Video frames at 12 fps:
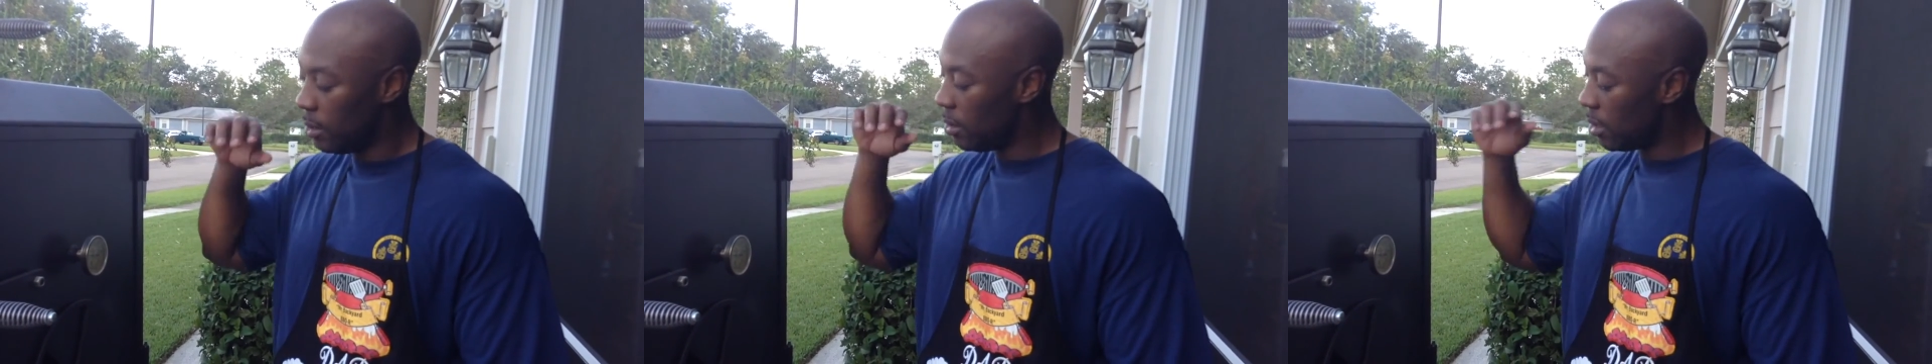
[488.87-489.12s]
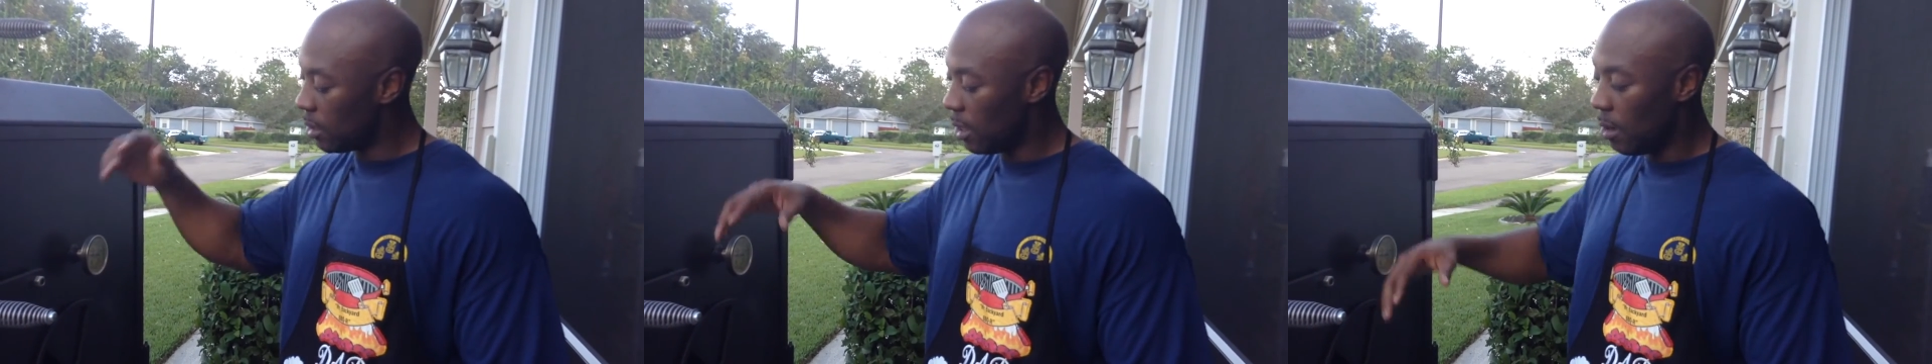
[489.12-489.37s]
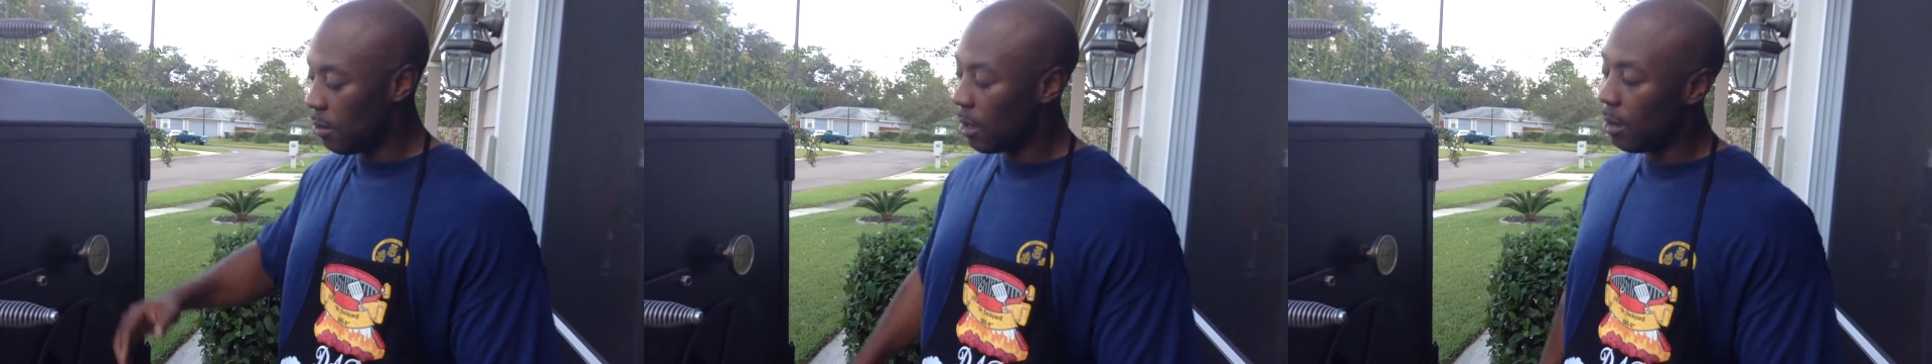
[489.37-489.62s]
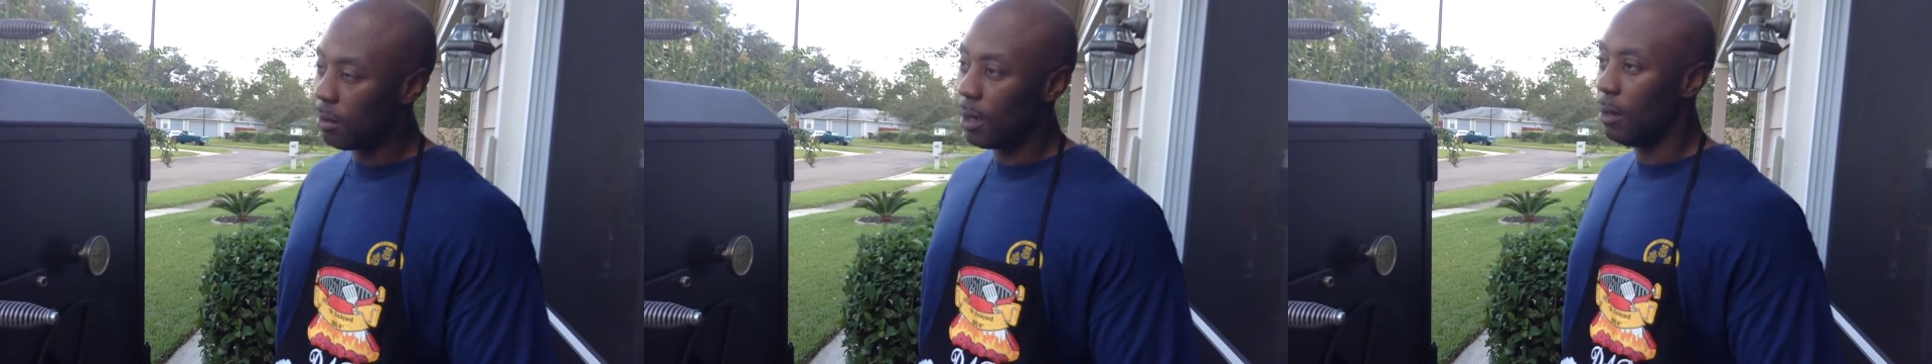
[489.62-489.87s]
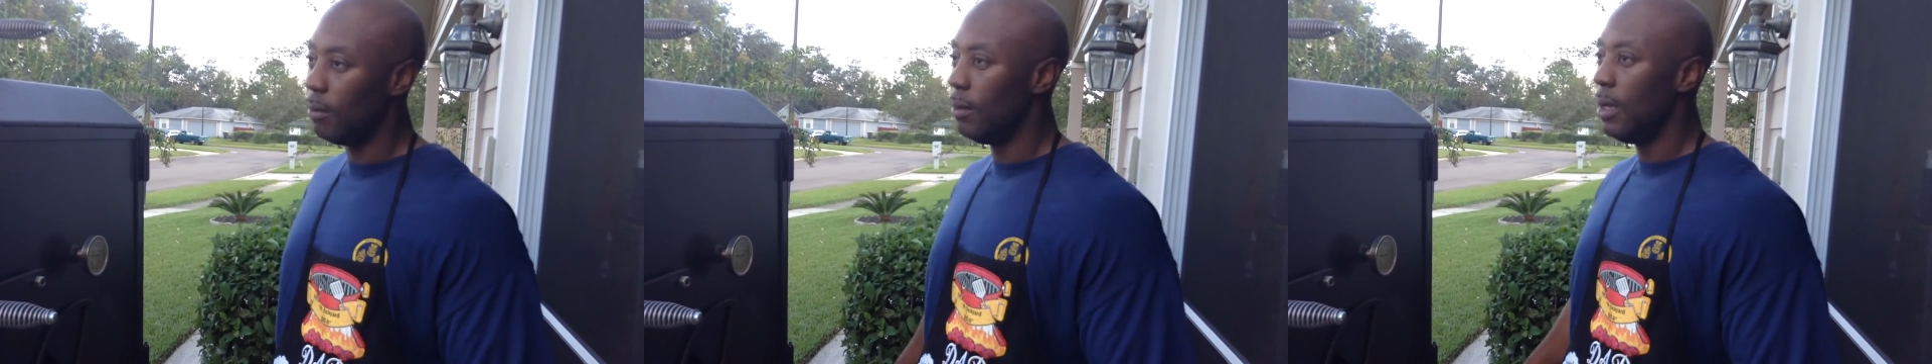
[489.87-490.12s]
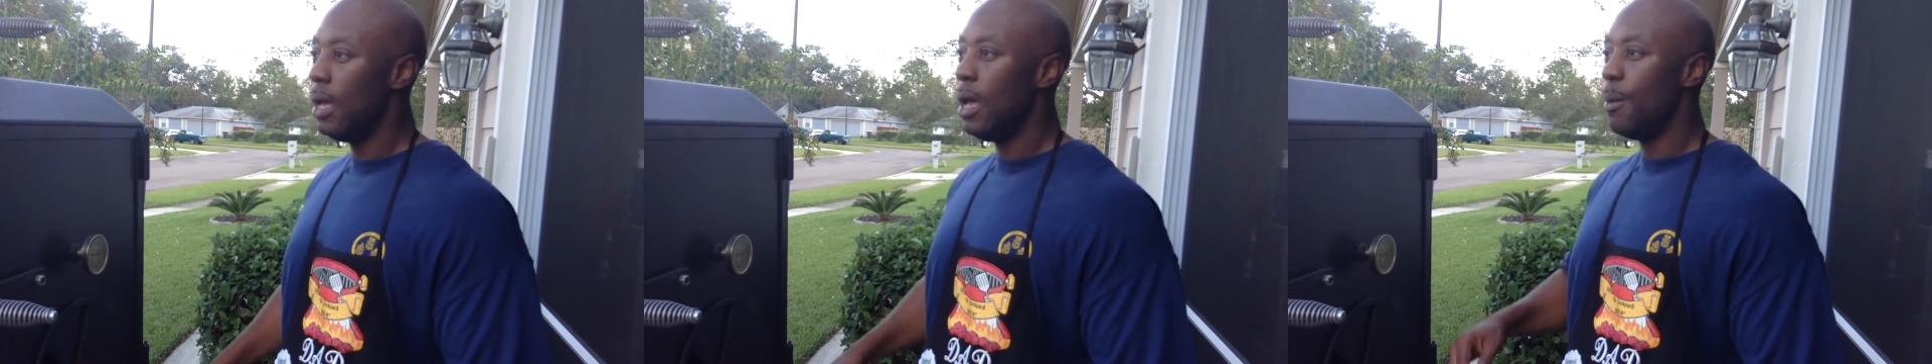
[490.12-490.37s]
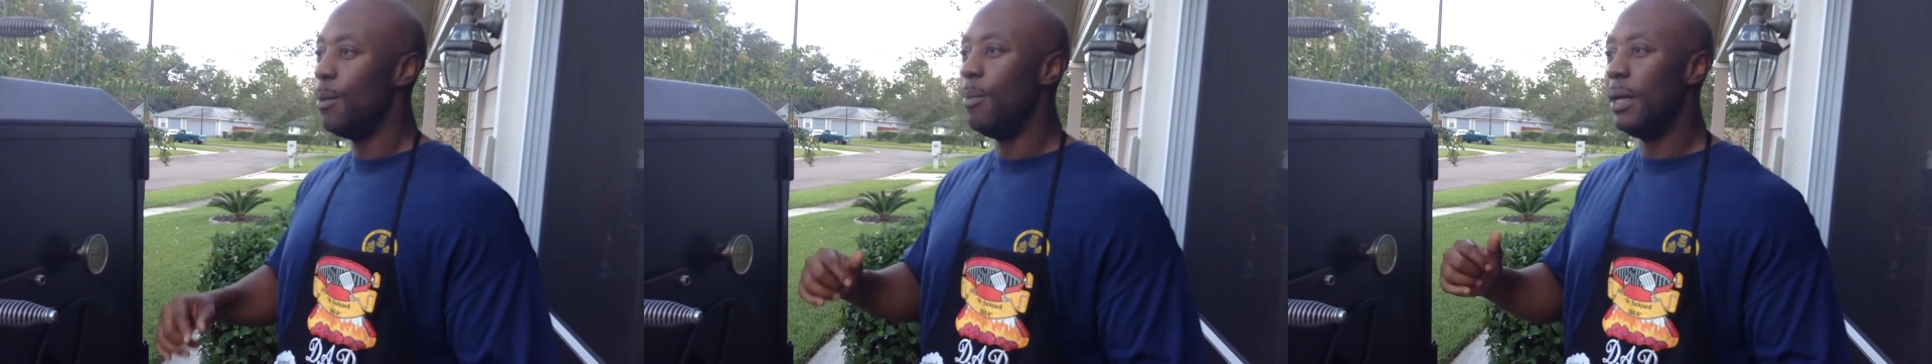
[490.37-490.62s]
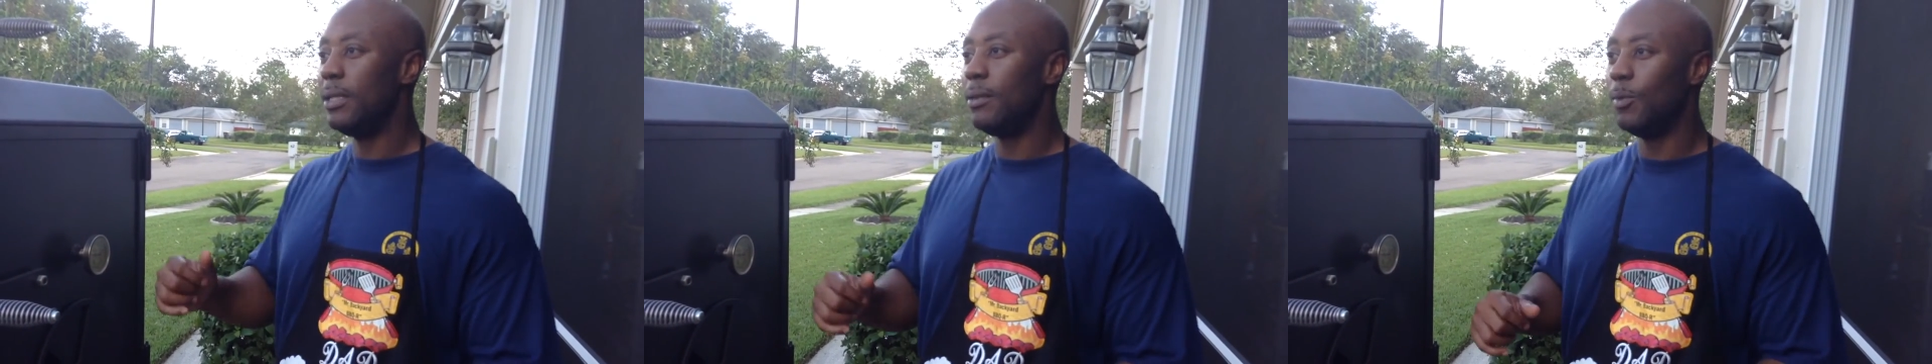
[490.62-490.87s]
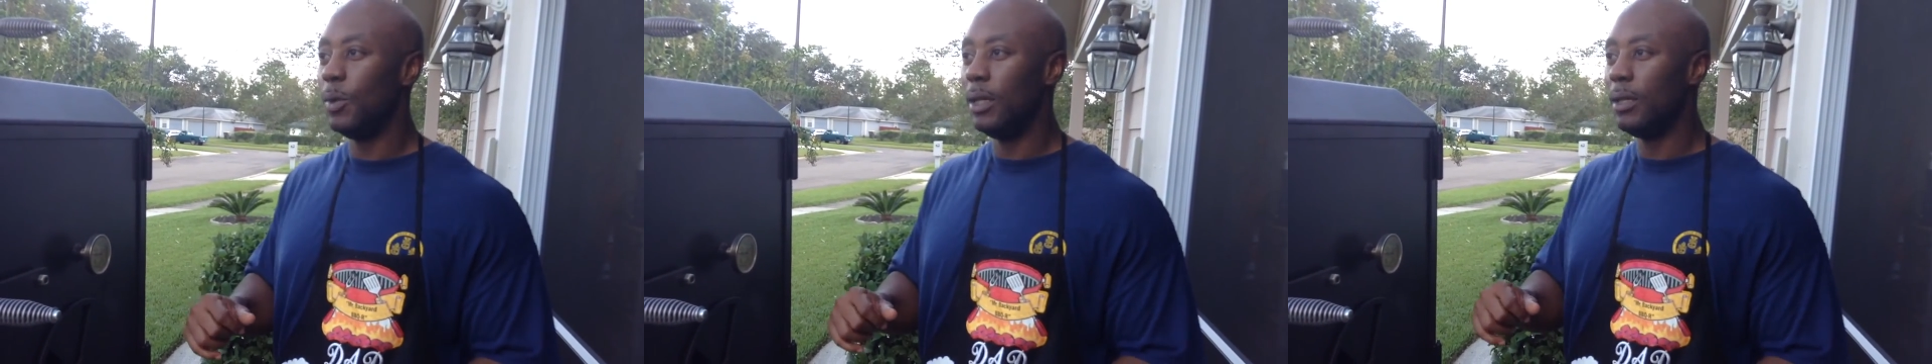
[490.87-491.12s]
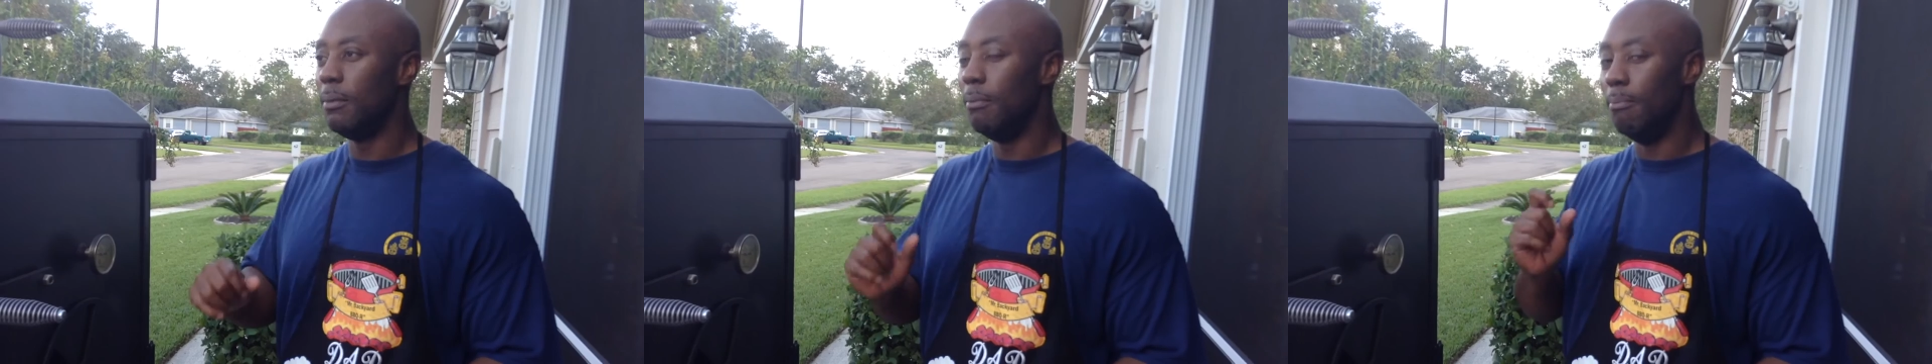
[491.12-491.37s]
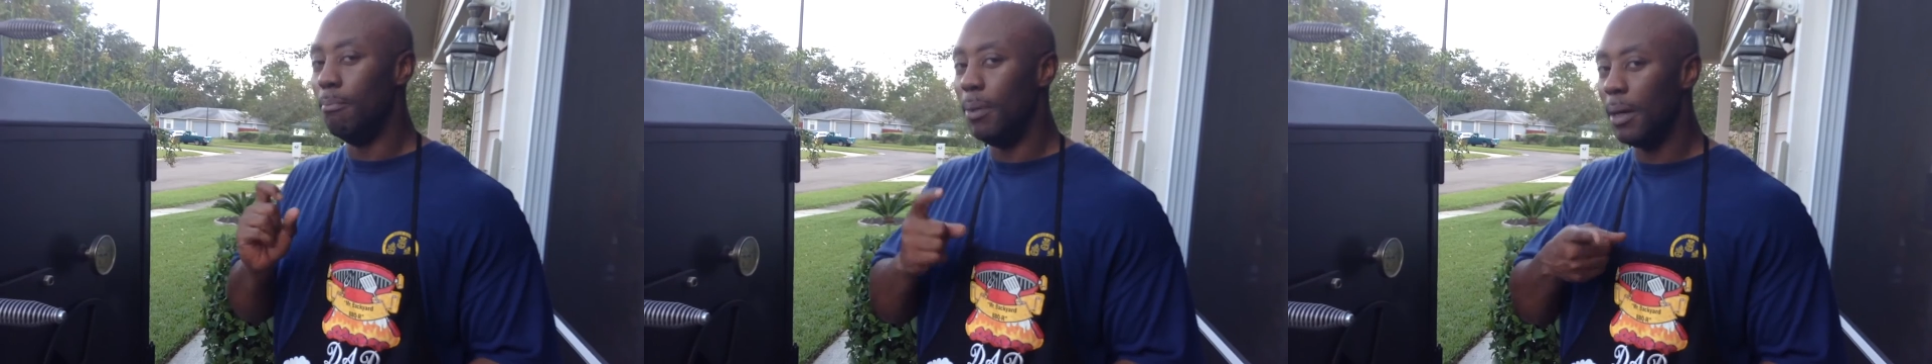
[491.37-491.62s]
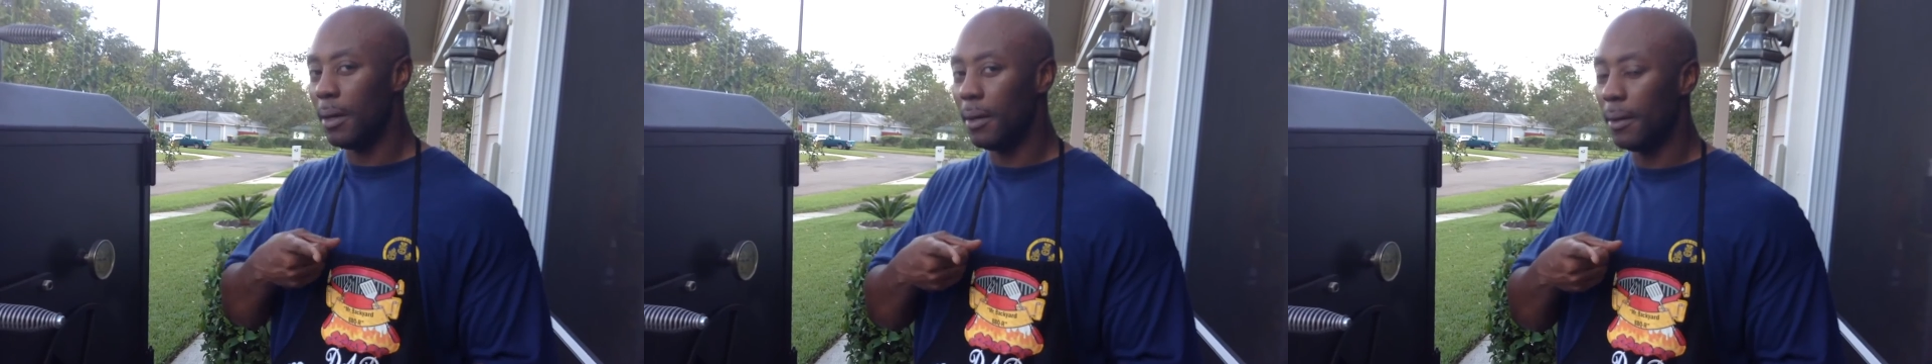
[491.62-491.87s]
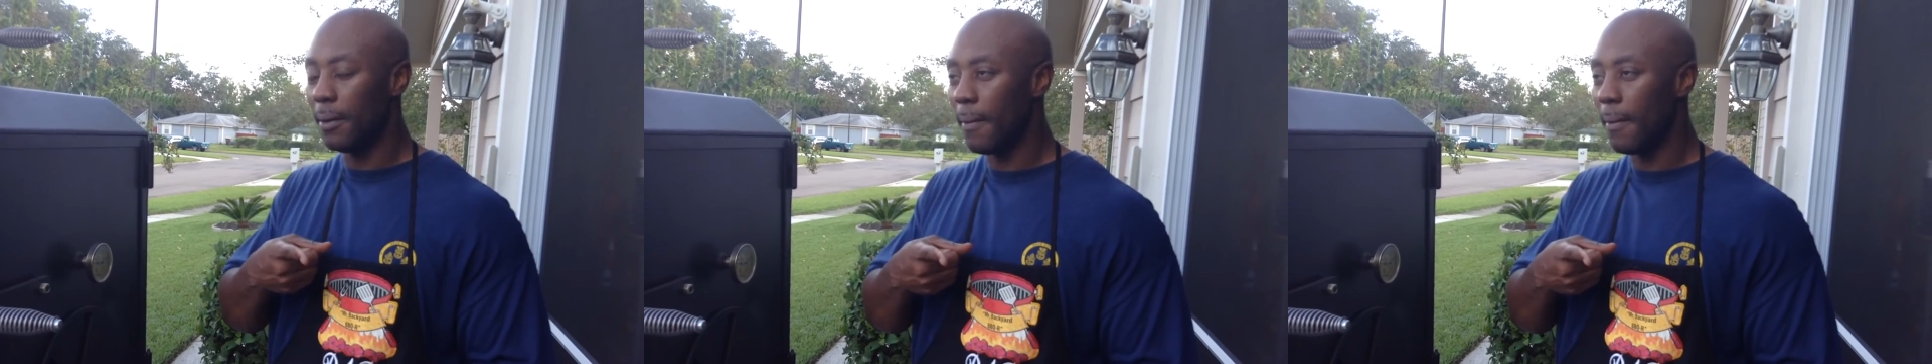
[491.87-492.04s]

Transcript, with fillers: just go, go, go. I'm gonna baste them with butter,